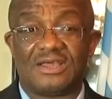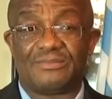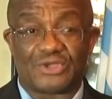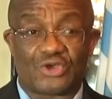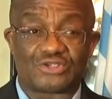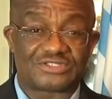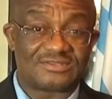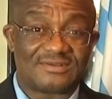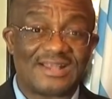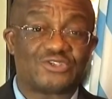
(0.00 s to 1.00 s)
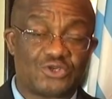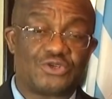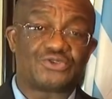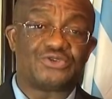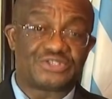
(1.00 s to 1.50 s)
because
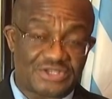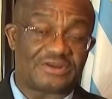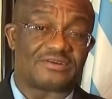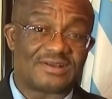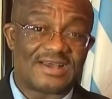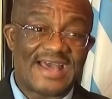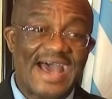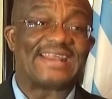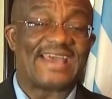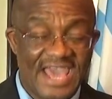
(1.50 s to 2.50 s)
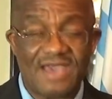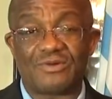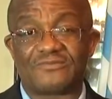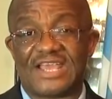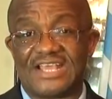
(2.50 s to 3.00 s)
Antonio Guterres at the helm
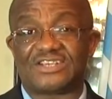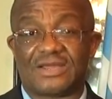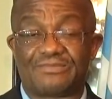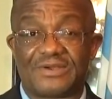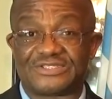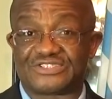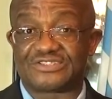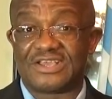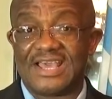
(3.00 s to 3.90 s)
of the enterprise